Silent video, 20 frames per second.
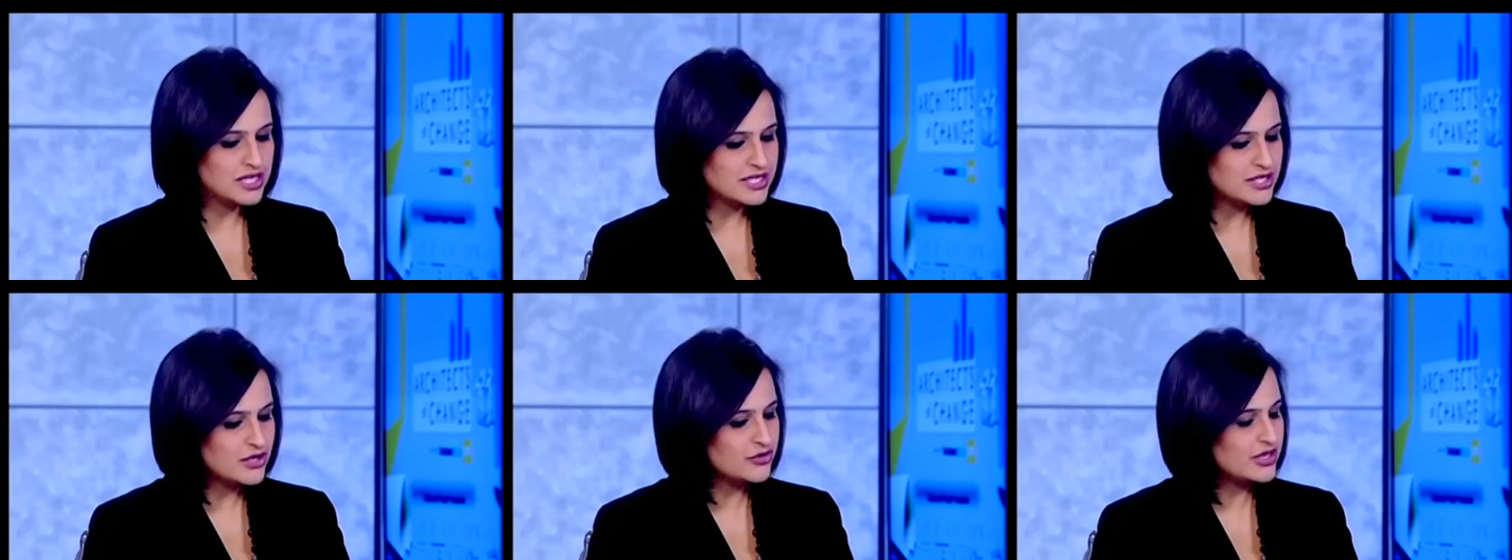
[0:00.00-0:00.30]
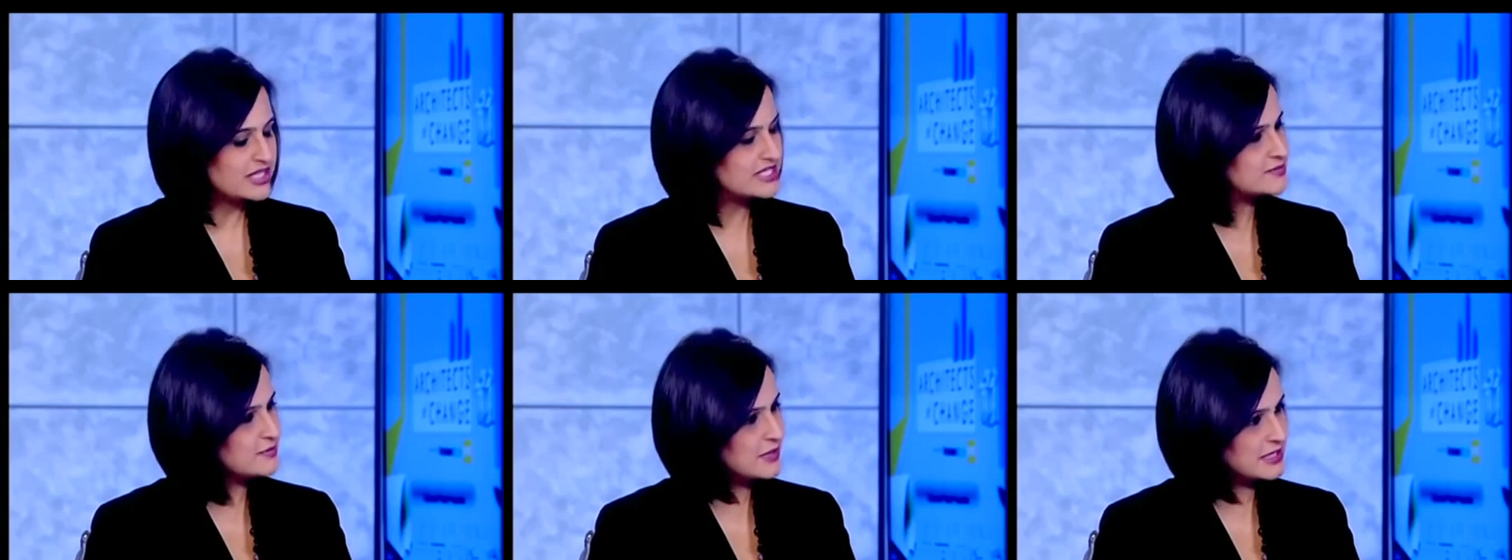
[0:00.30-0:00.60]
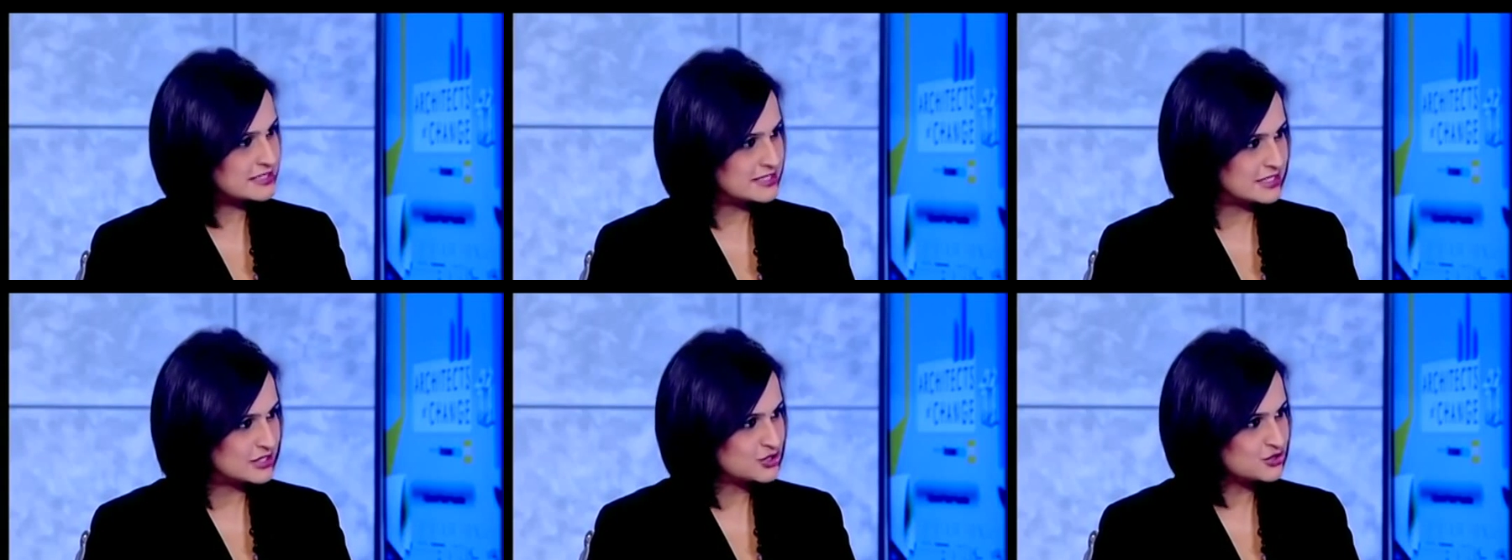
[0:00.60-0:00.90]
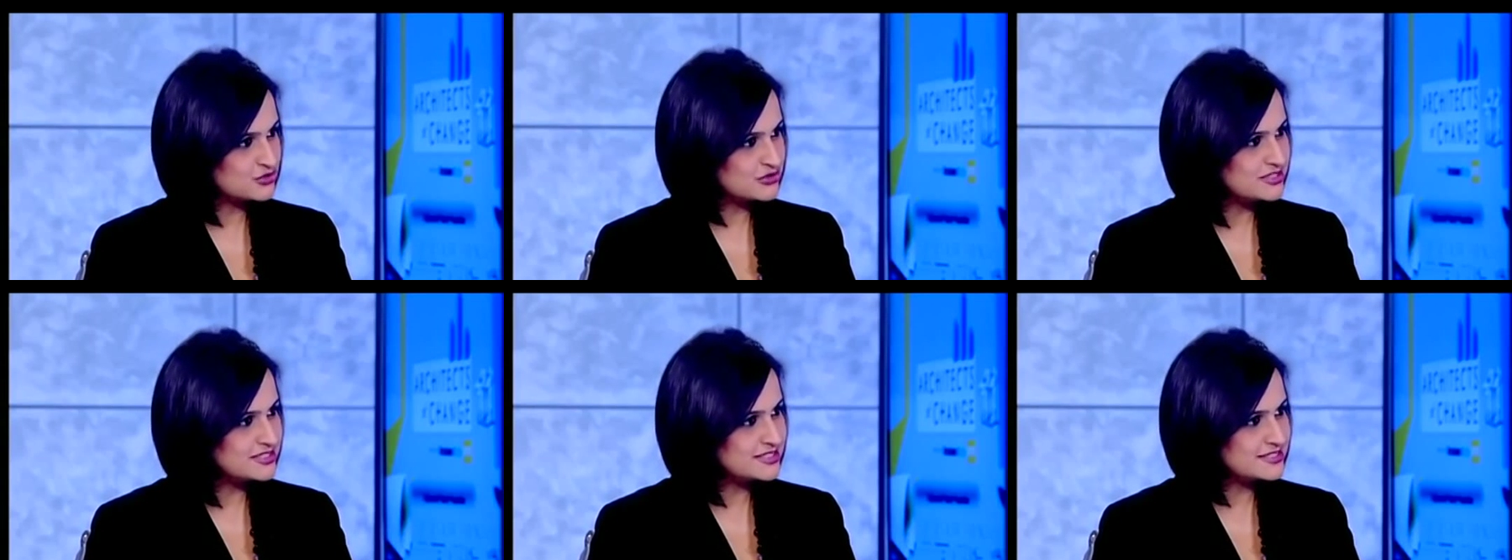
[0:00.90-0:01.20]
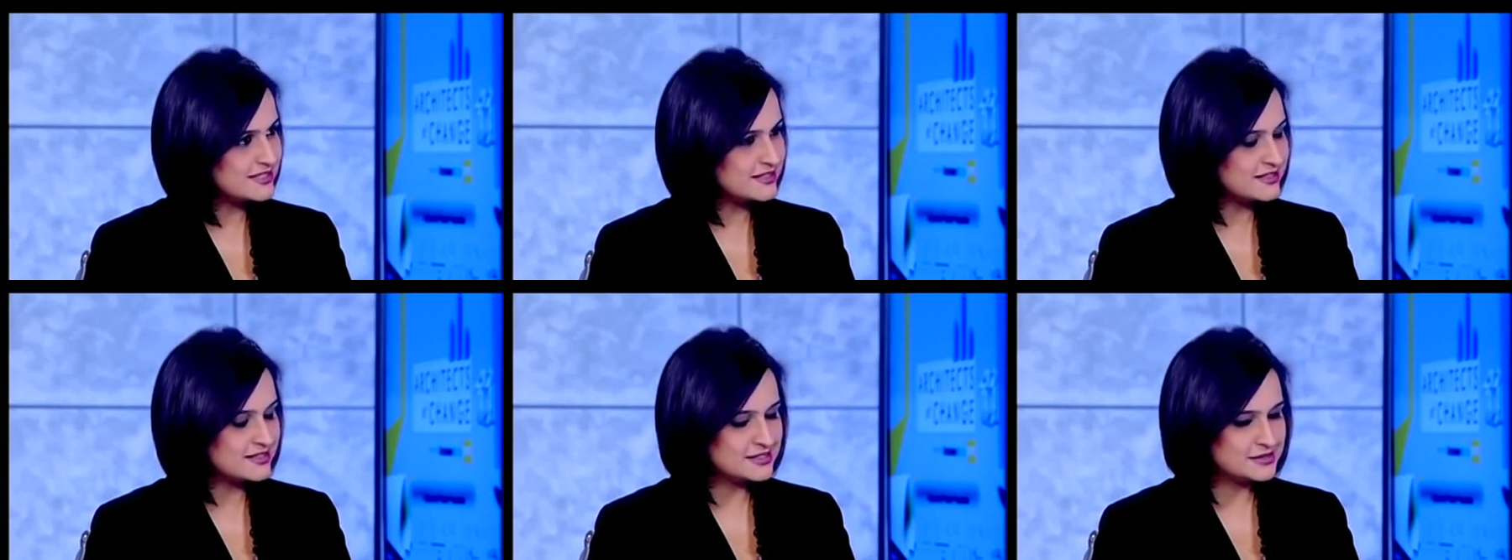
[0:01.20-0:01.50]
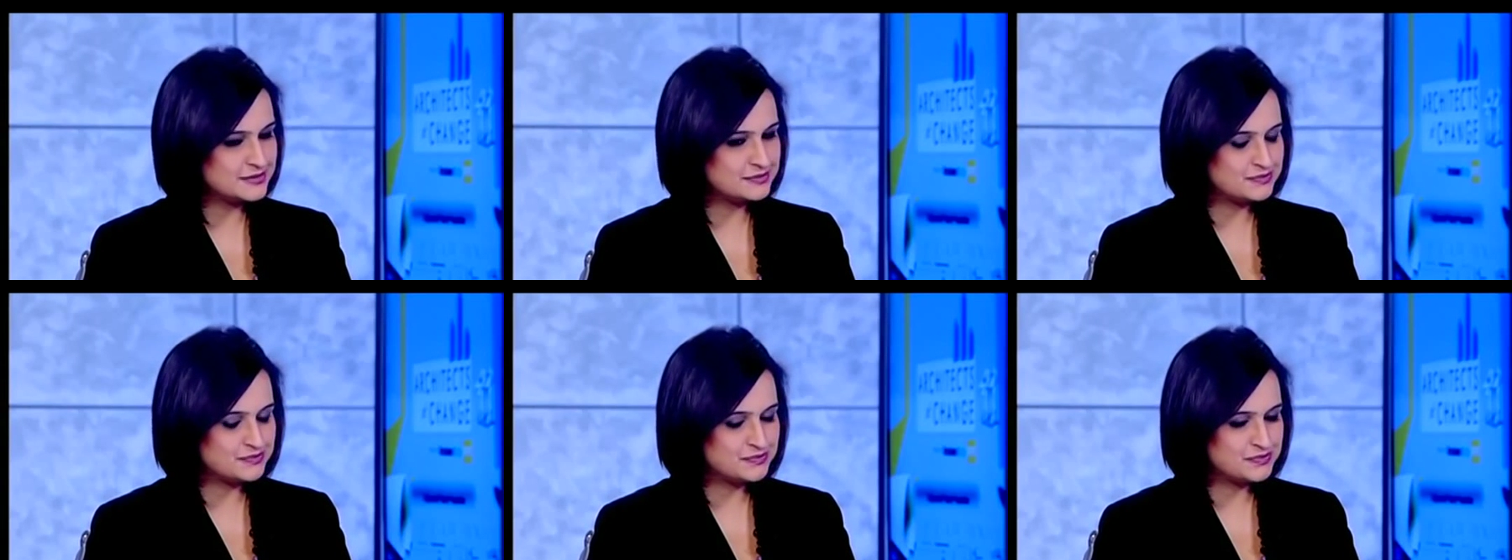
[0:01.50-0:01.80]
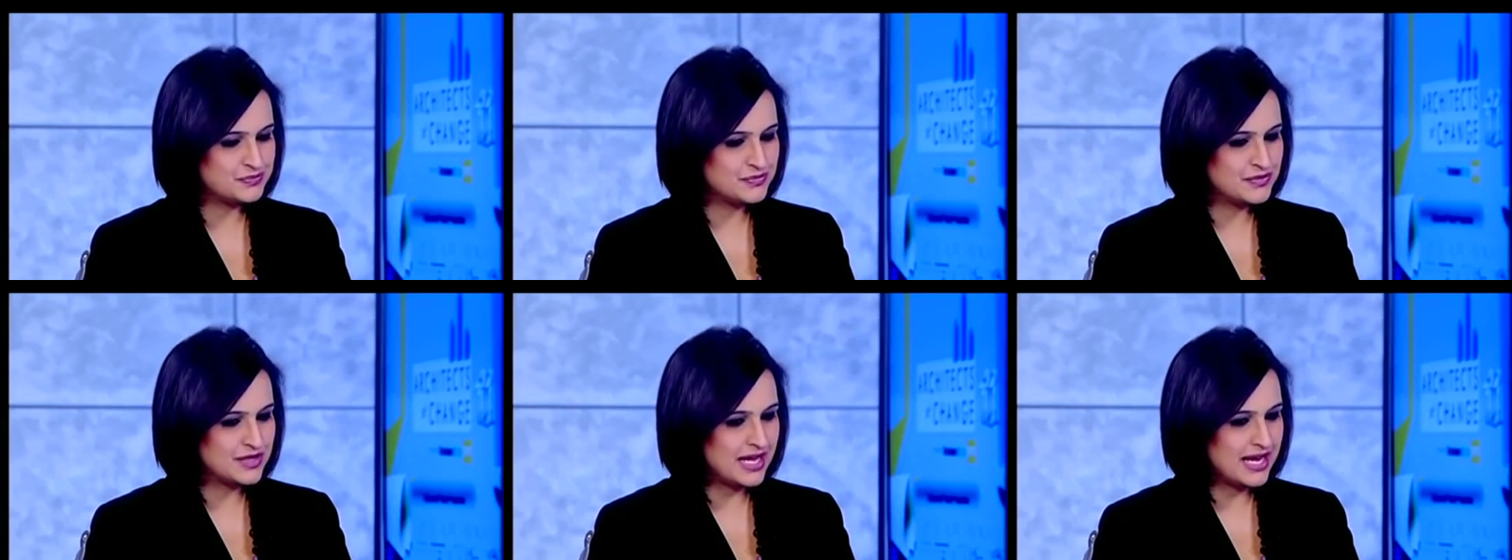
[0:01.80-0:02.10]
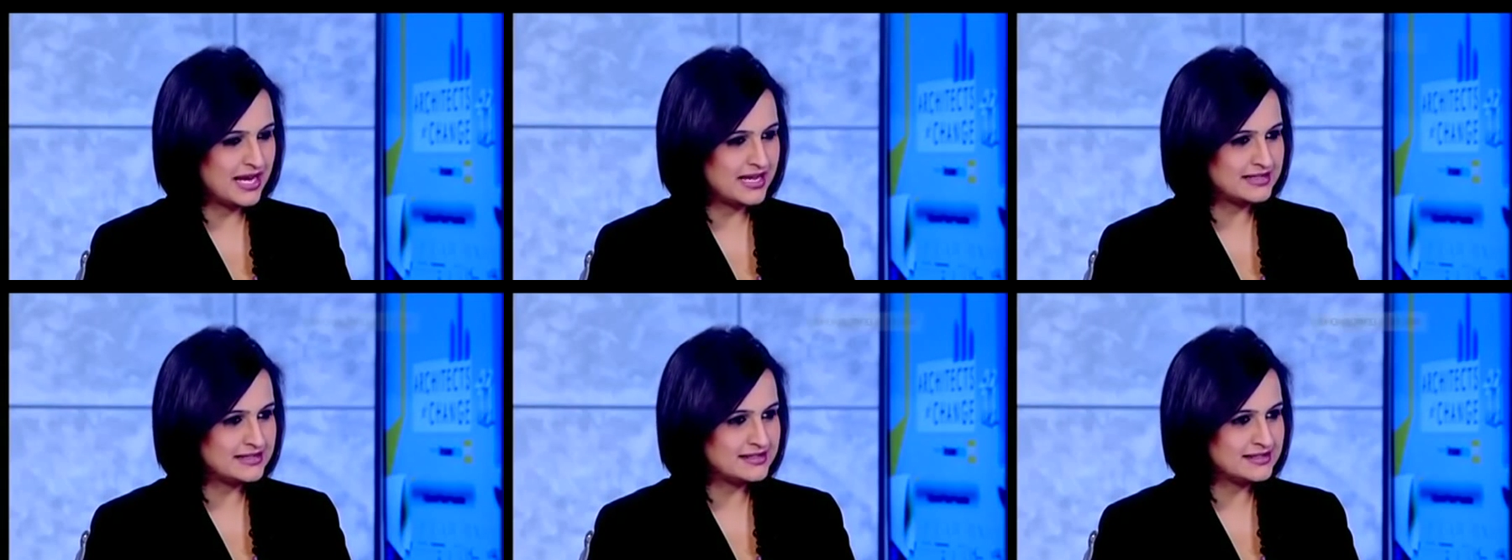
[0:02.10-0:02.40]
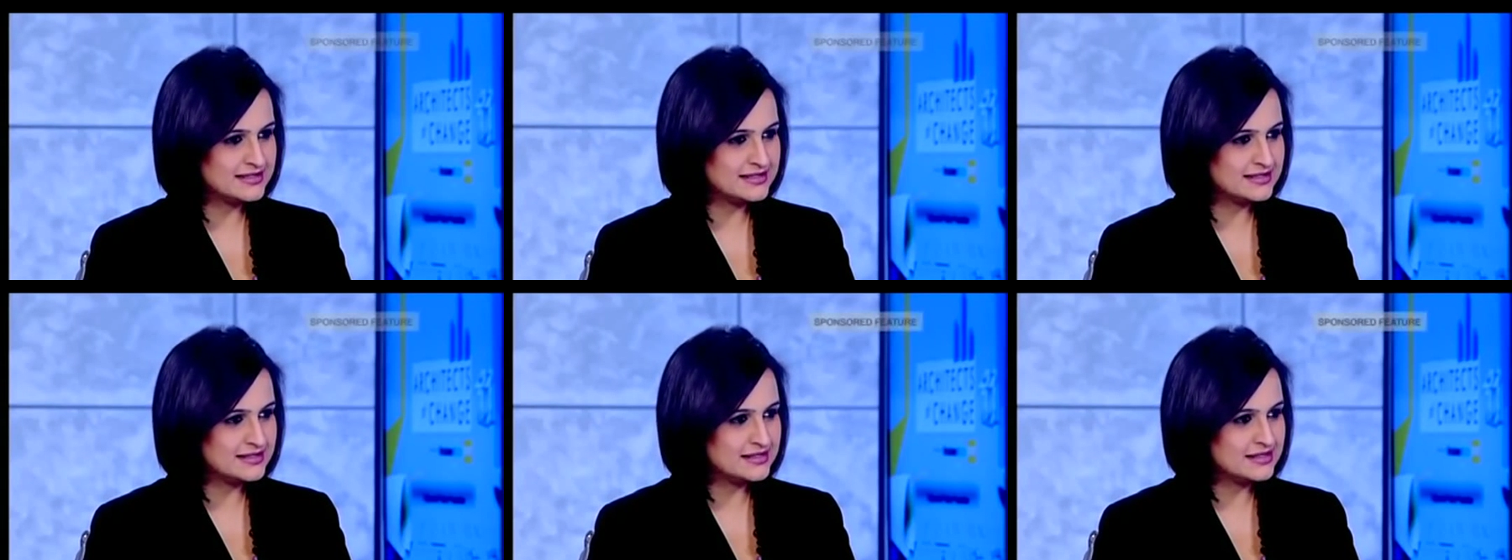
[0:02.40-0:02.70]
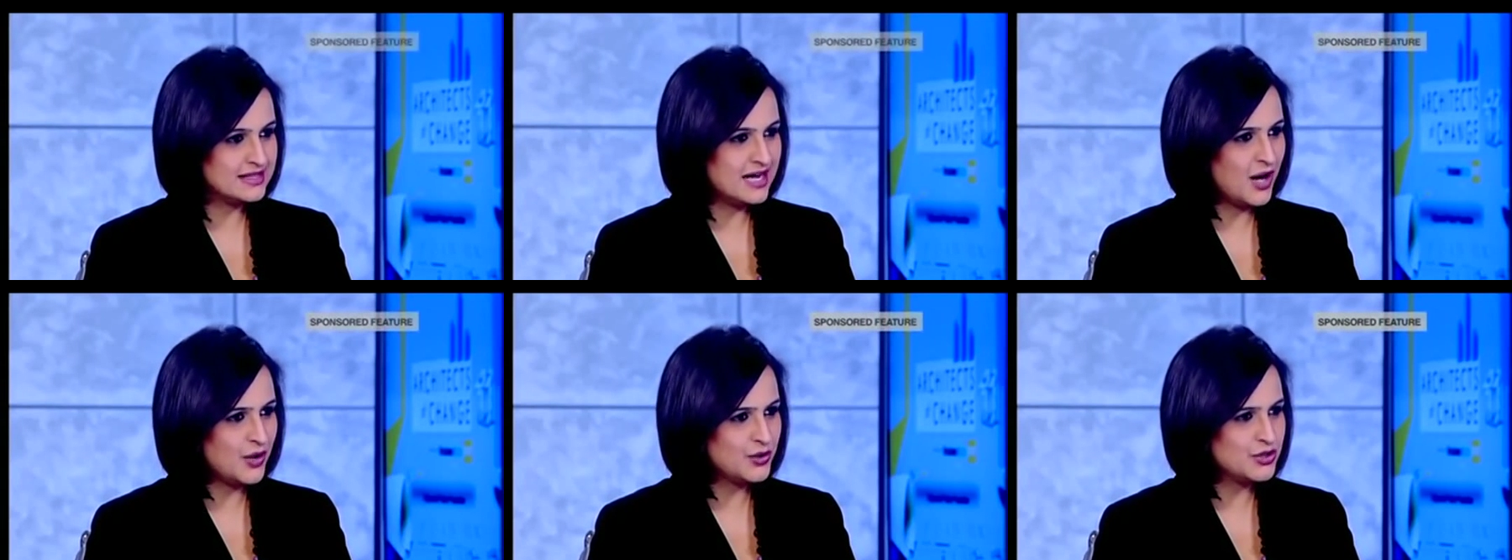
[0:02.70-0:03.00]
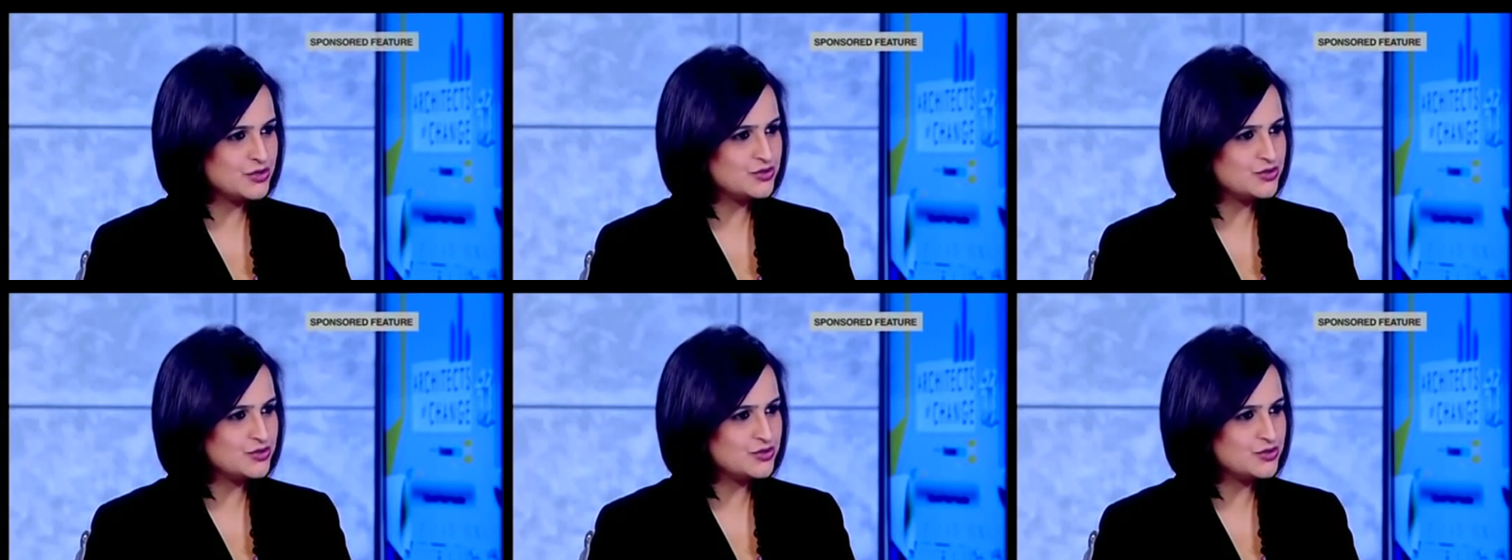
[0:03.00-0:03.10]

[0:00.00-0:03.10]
are your expectations, and how do